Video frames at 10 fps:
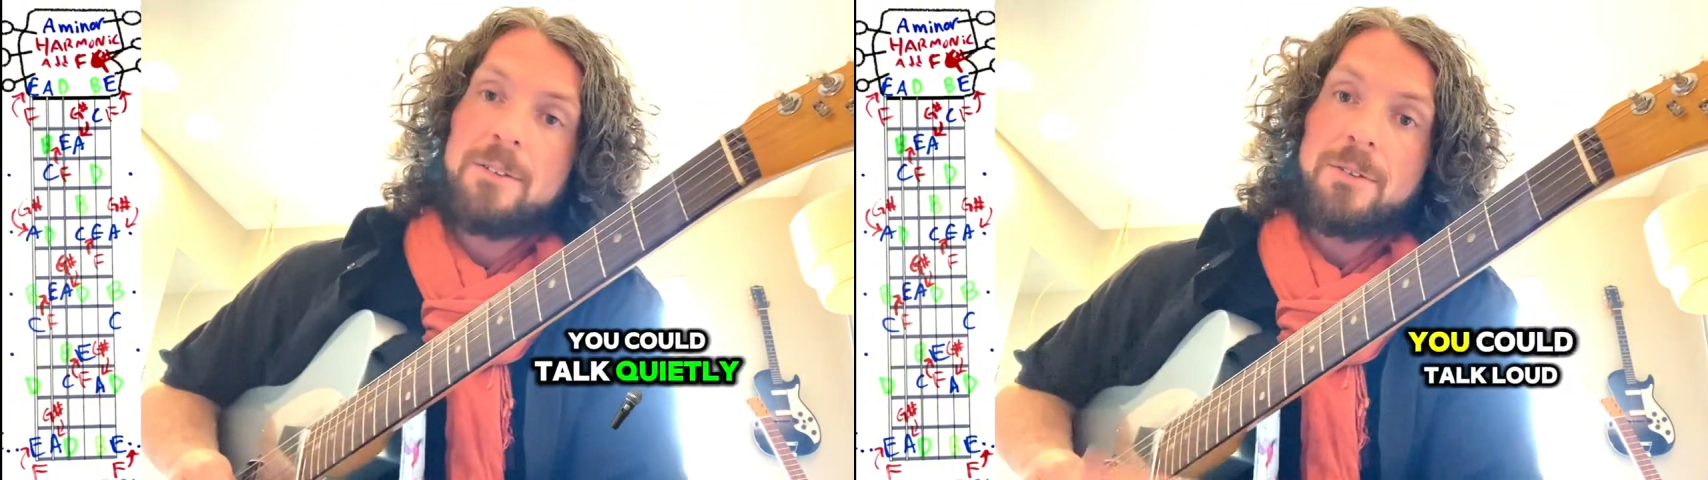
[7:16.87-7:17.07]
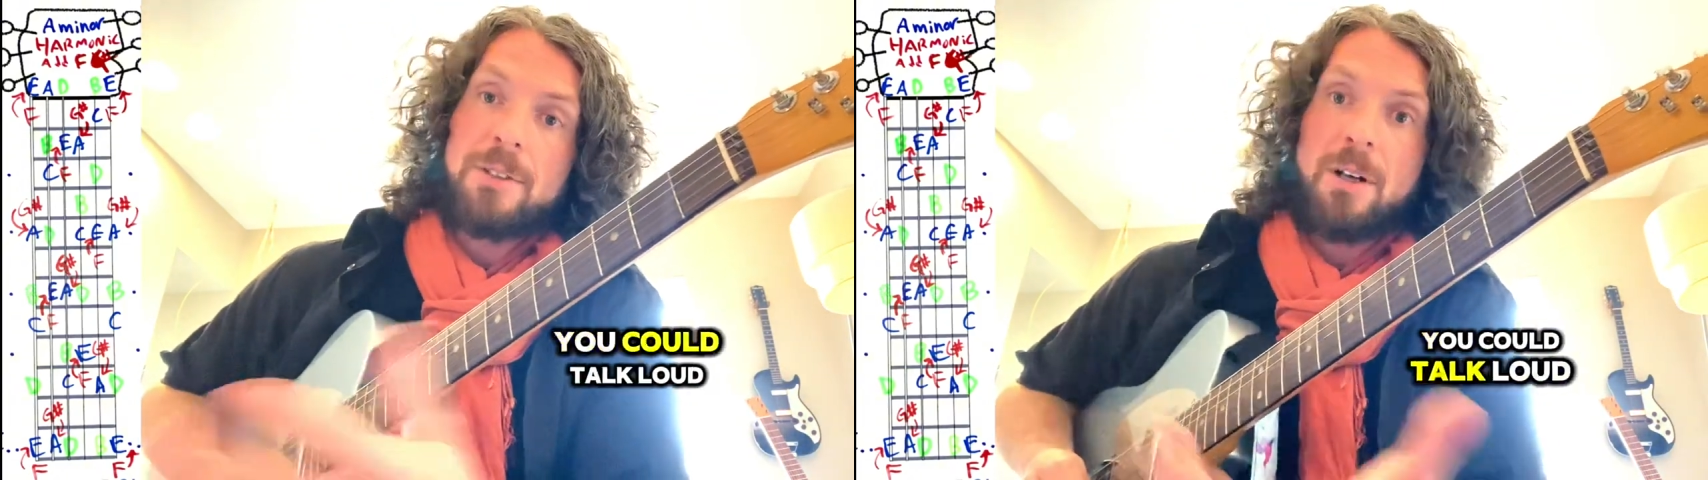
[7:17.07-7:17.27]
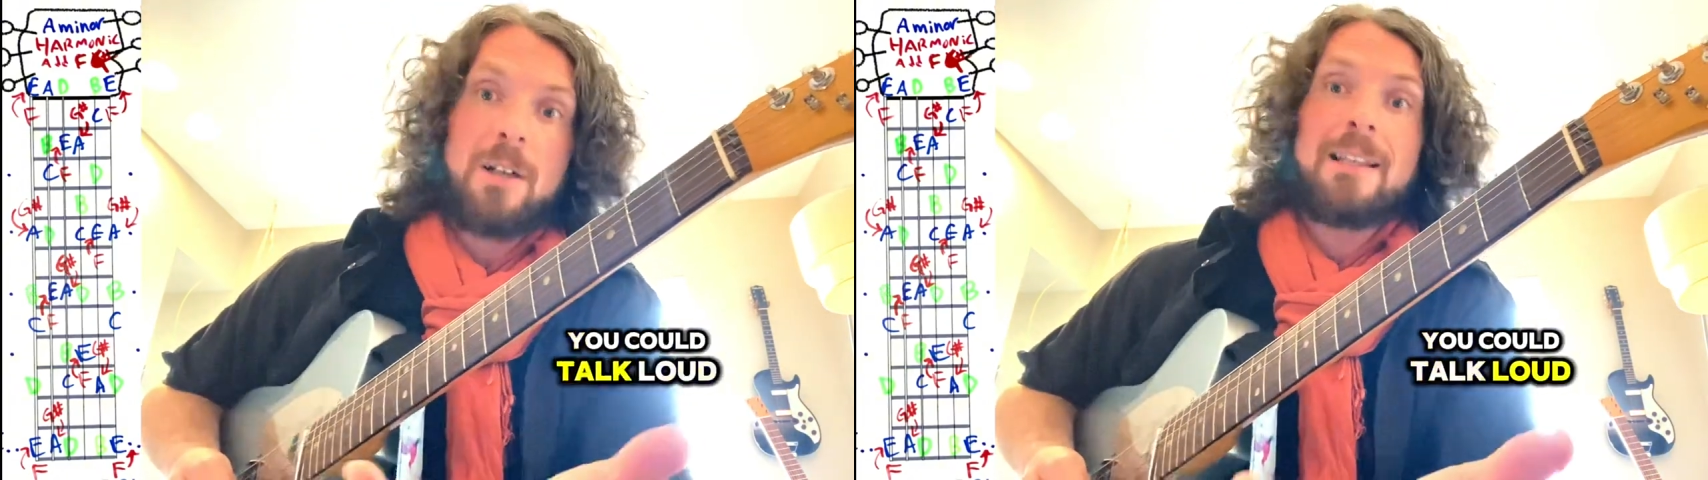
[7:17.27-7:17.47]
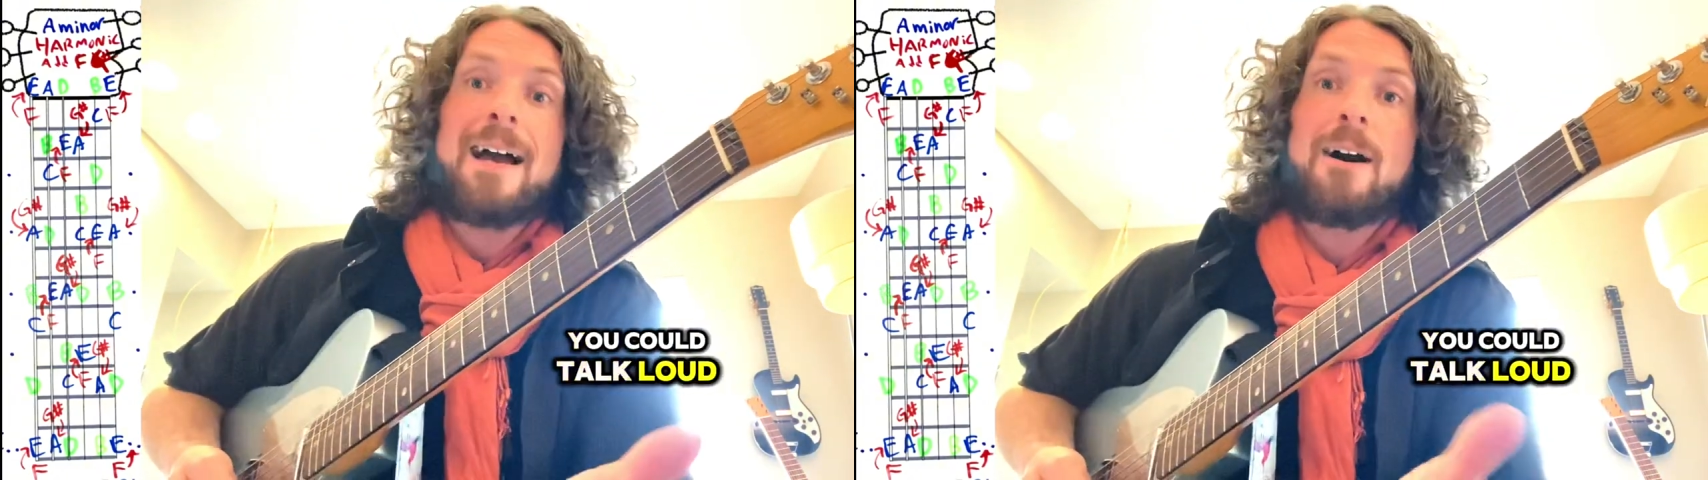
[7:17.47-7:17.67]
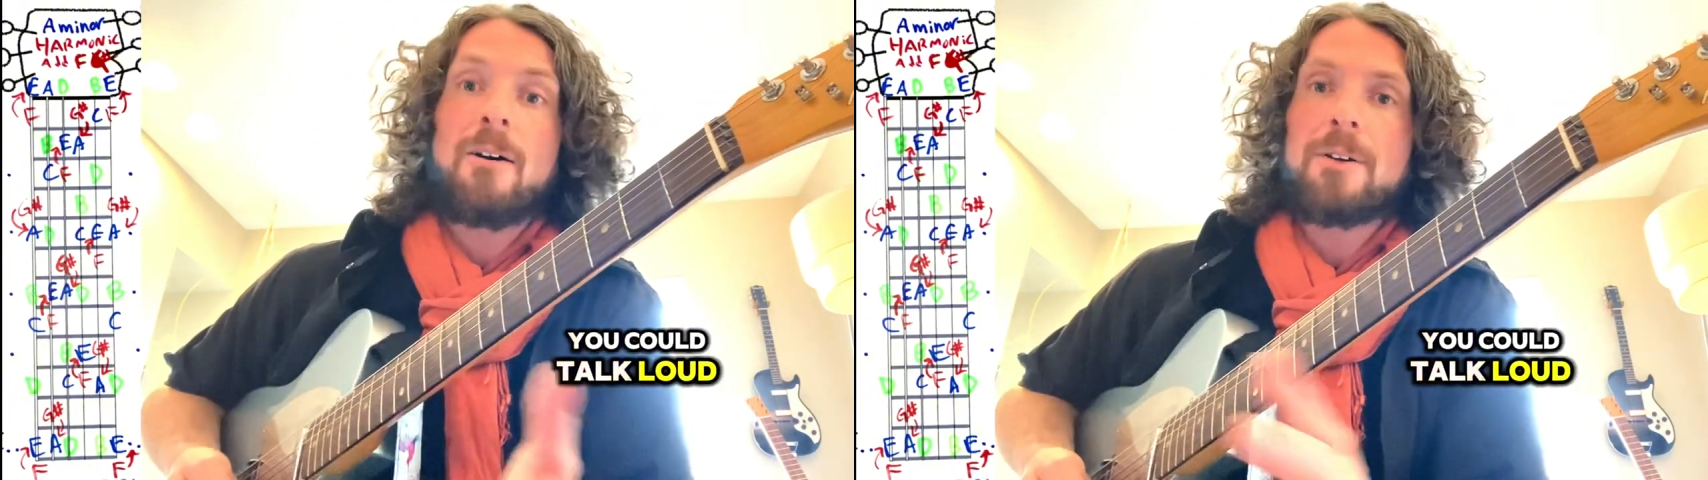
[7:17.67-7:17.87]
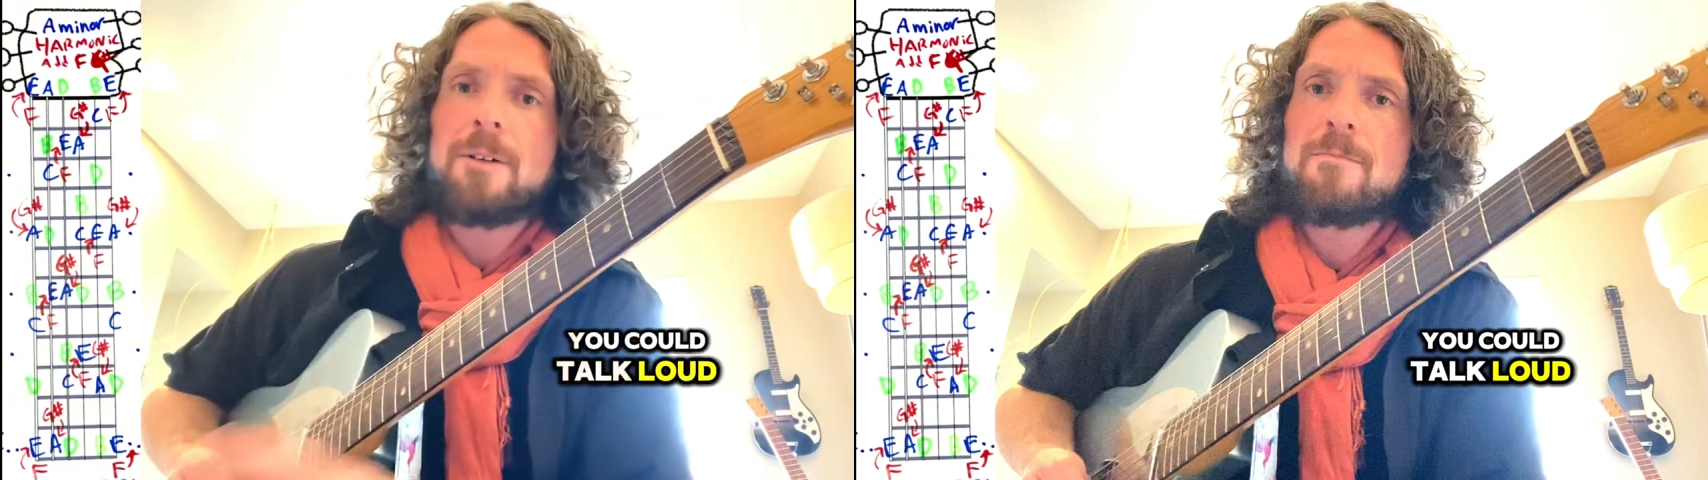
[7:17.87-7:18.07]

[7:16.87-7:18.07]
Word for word: You could talk loud.